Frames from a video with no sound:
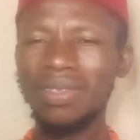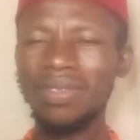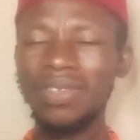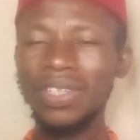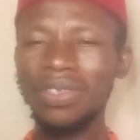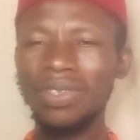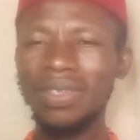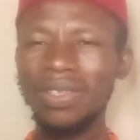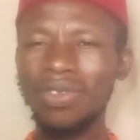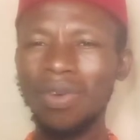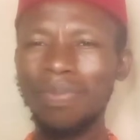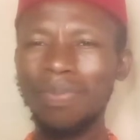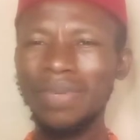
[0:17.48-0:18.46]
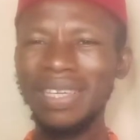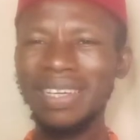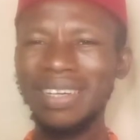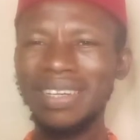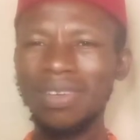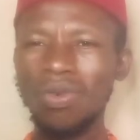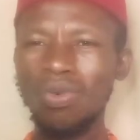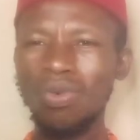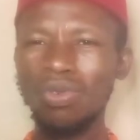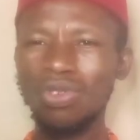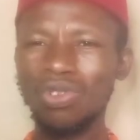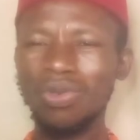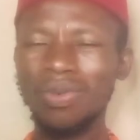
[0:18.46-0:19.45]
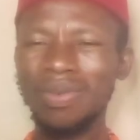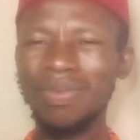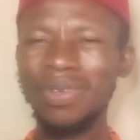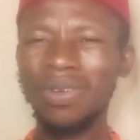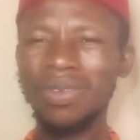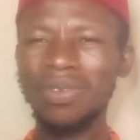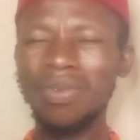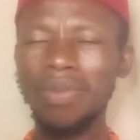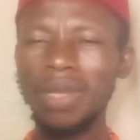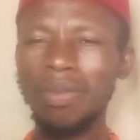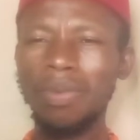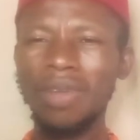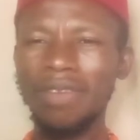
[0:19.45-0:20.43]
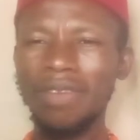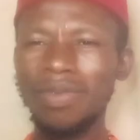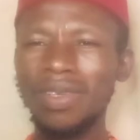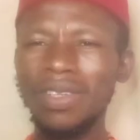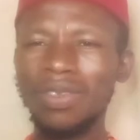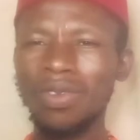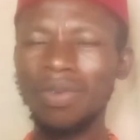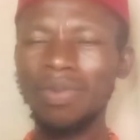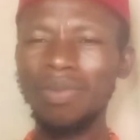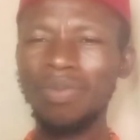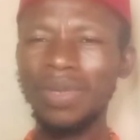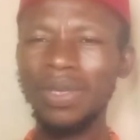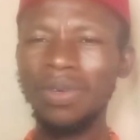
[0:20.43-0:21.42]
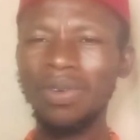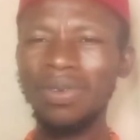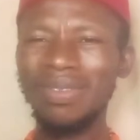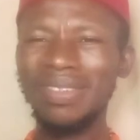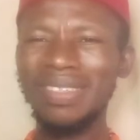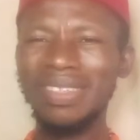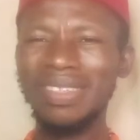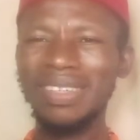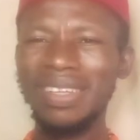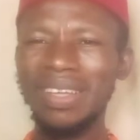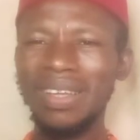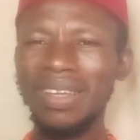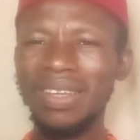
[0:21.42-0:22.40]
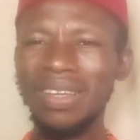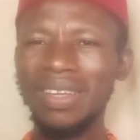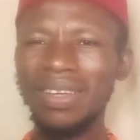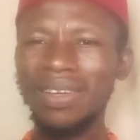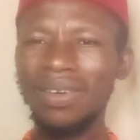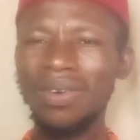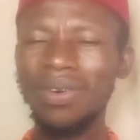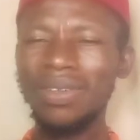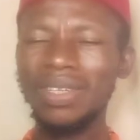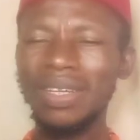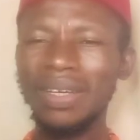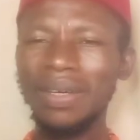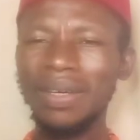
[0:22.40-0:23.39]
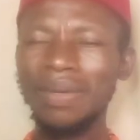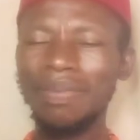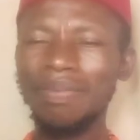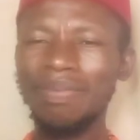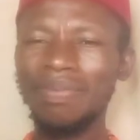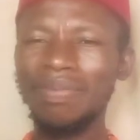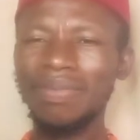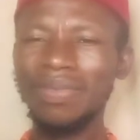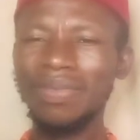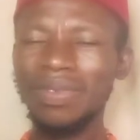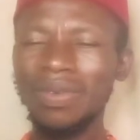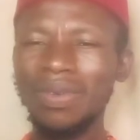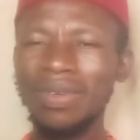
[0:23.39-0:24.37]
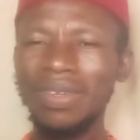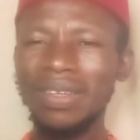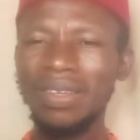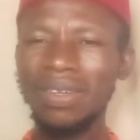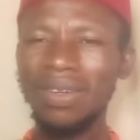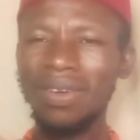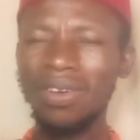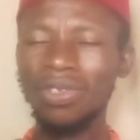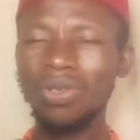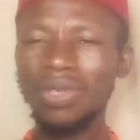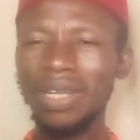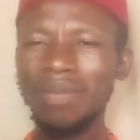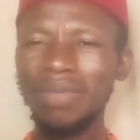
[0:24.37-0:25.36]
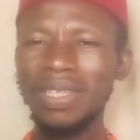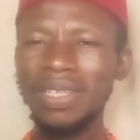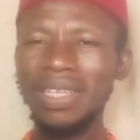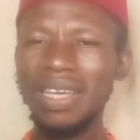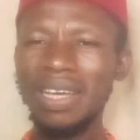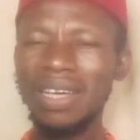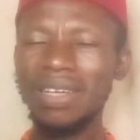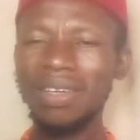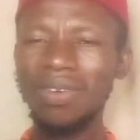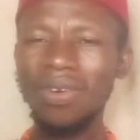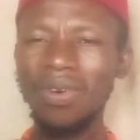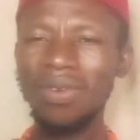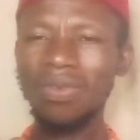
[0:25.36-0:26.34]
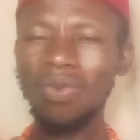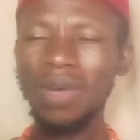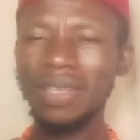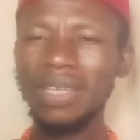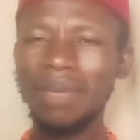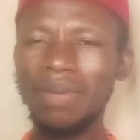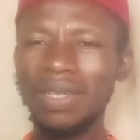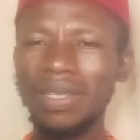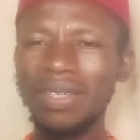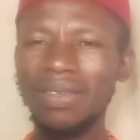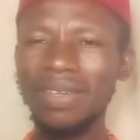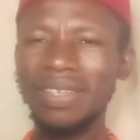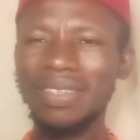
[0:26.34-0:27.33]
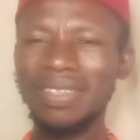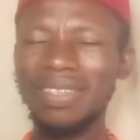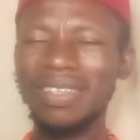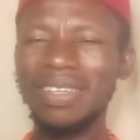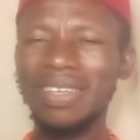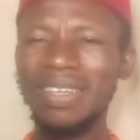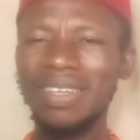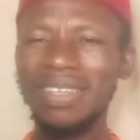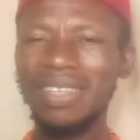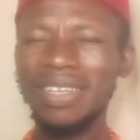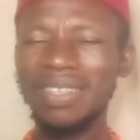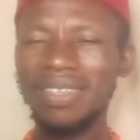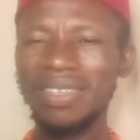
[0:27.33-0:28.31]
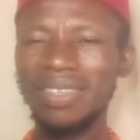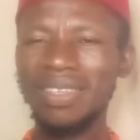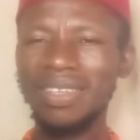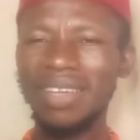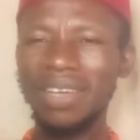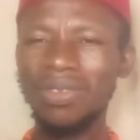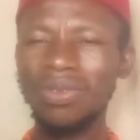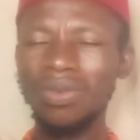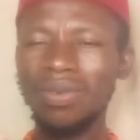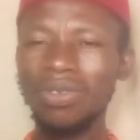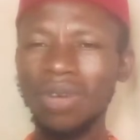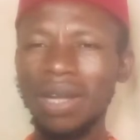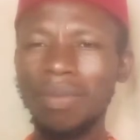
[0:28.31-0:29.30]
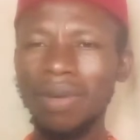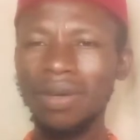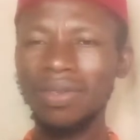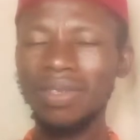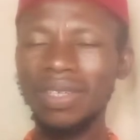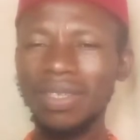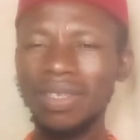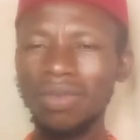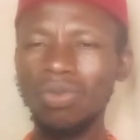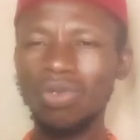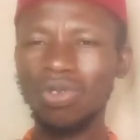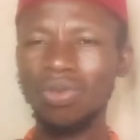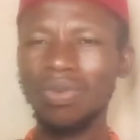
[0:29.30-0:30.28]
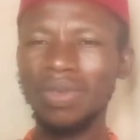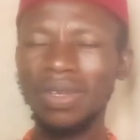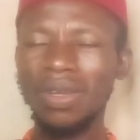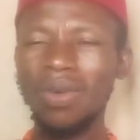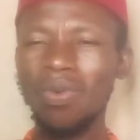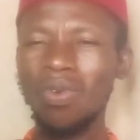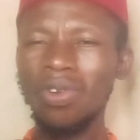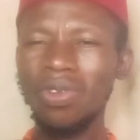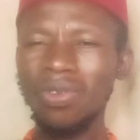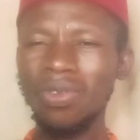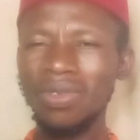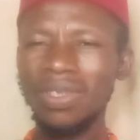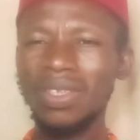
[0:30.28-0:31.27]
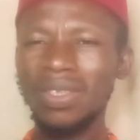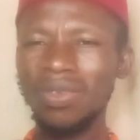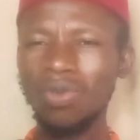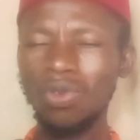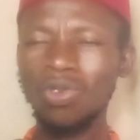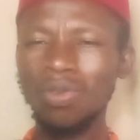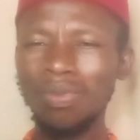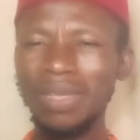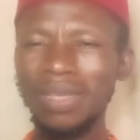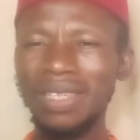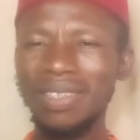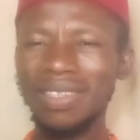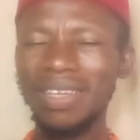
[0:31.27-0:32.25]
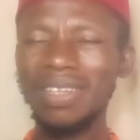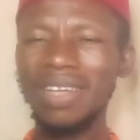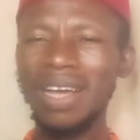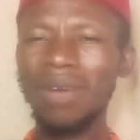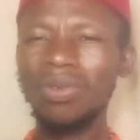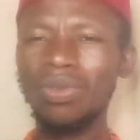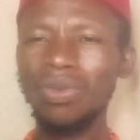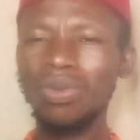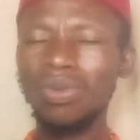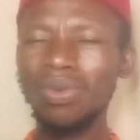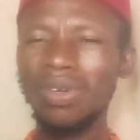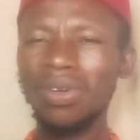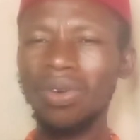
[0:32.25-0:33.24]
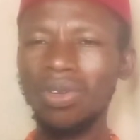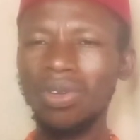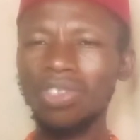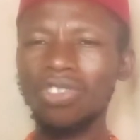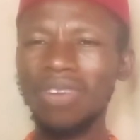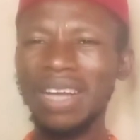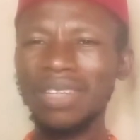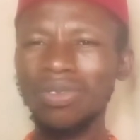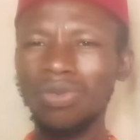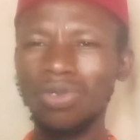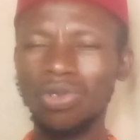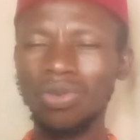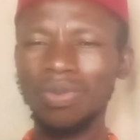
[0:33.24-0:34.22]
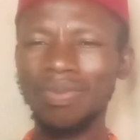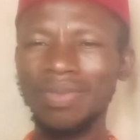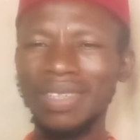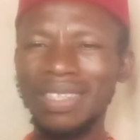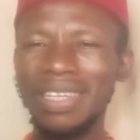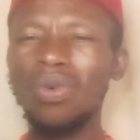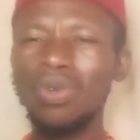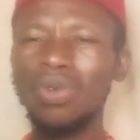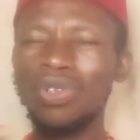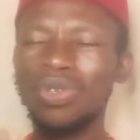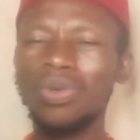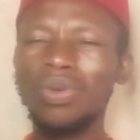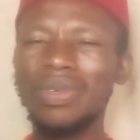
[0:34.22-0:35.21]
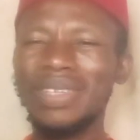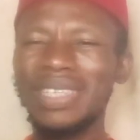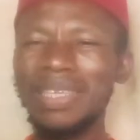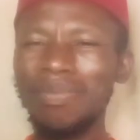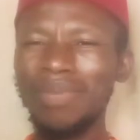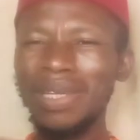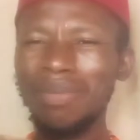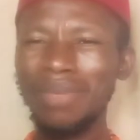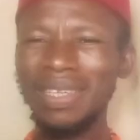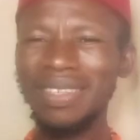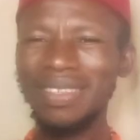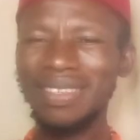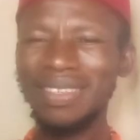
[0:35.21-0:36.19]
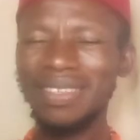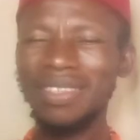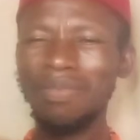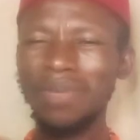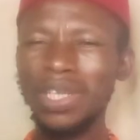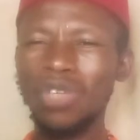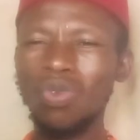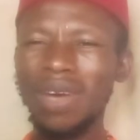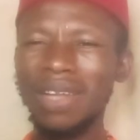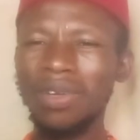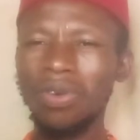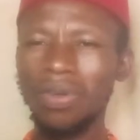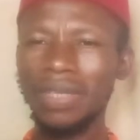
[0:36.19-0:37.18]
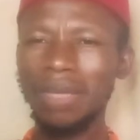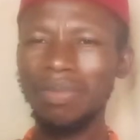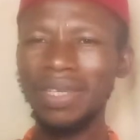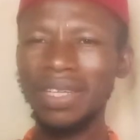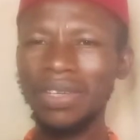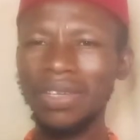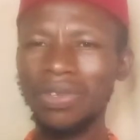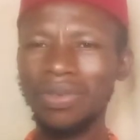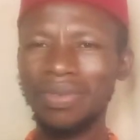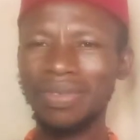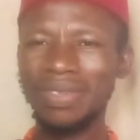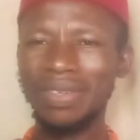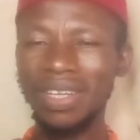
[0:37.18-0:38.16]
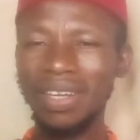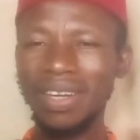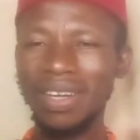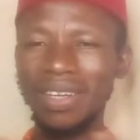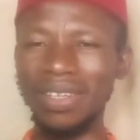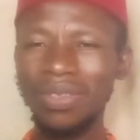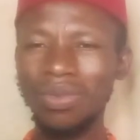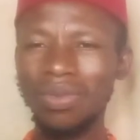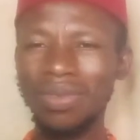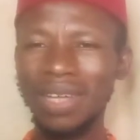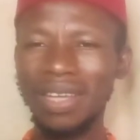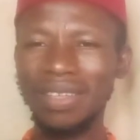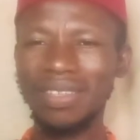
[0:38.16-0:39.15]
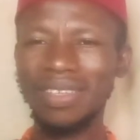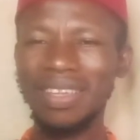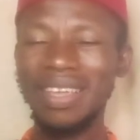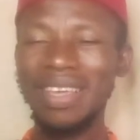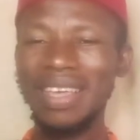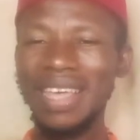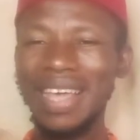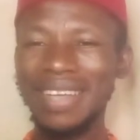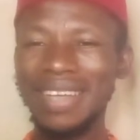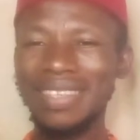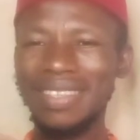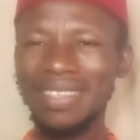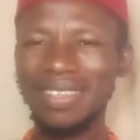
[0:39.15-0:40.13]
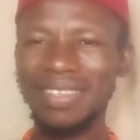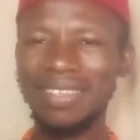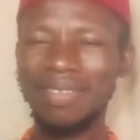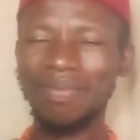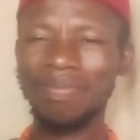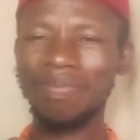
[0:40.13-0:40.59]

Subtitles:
treat the topic UChU because so many people have been disturbing me on um, on social media, on WhatsApp and the rest that I should talk about this UChU. What does this UChU mean and how do you contract UChU? UChU simply means spiritual contamination, generally known as Hexes.